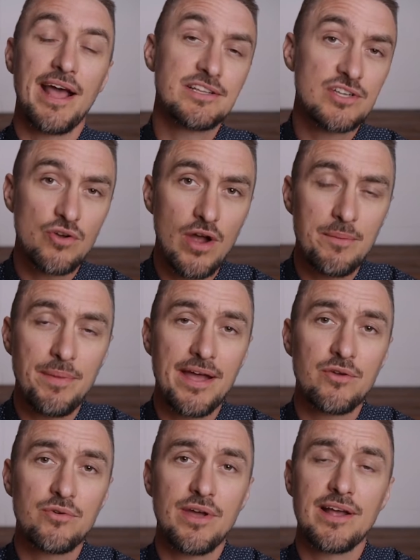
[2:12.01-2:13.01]
but exocrine
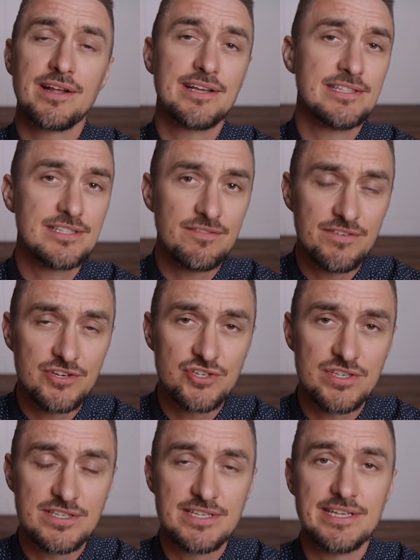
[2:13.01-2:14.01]
pancreatic
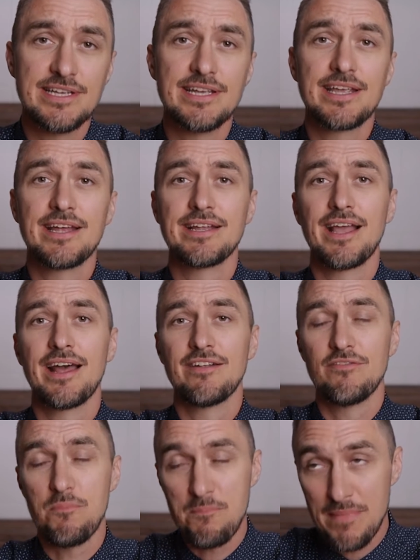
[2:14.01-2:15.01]
insufficiency can kind
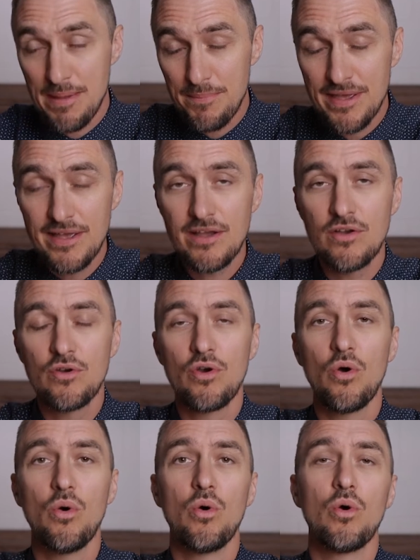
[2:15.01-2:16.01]
of
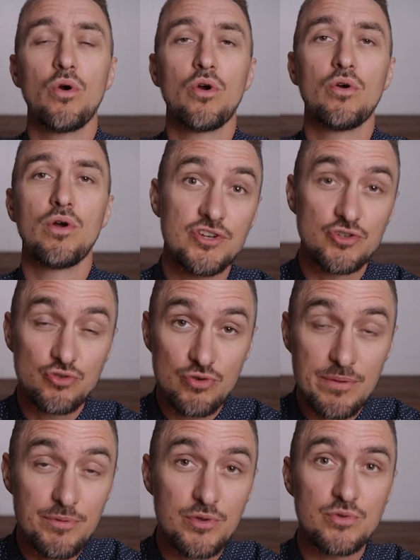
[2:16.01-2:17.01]
mimic or
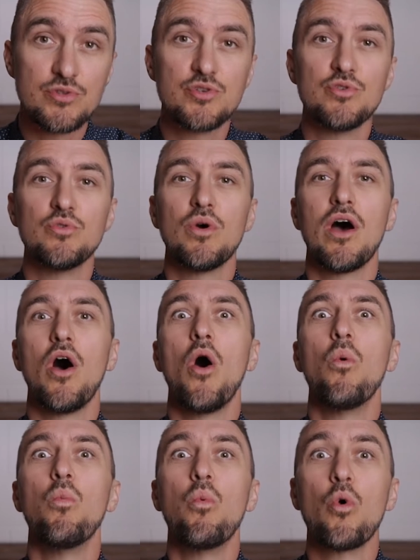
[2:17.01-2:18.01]
contribute to
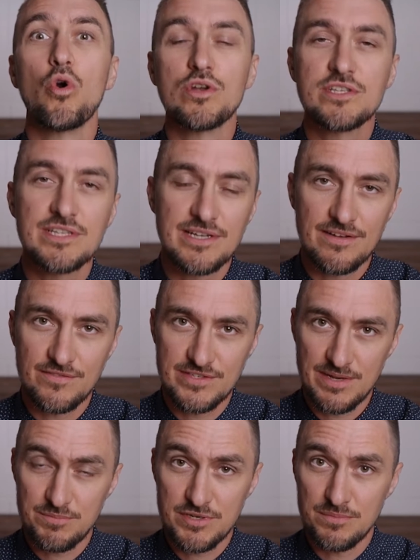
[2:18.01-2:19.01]
a worsening of
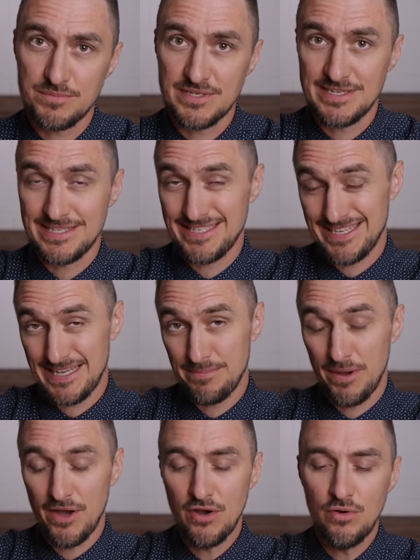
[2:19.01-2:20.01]
symptoms in
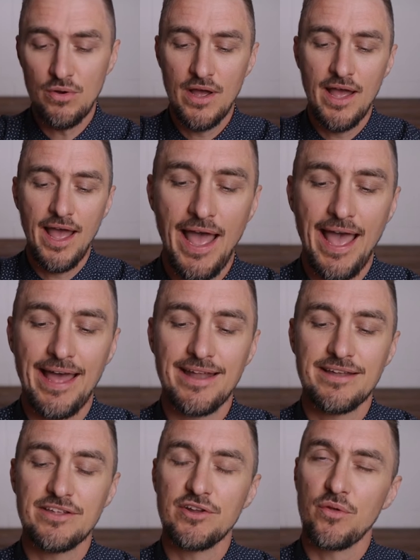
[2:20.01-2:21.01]
SIBO.
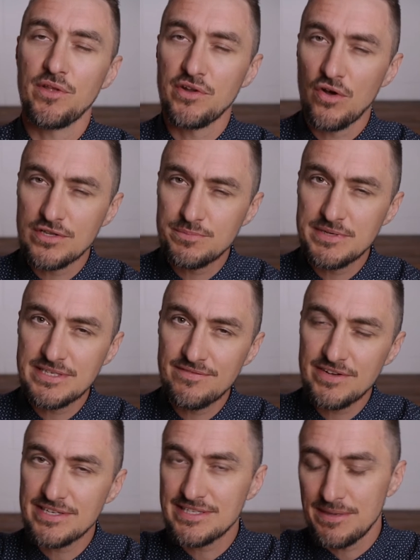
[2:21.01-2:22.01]
And, you know, the
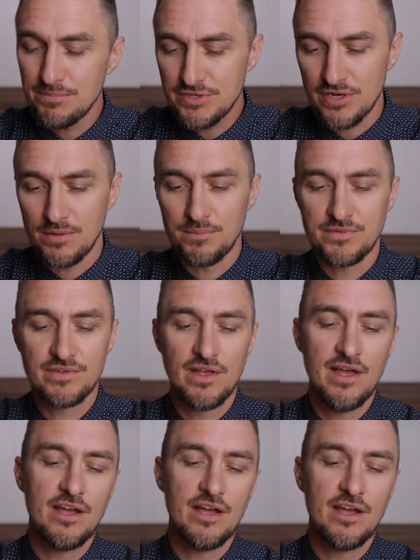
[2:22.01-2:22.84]
non-specific symptoms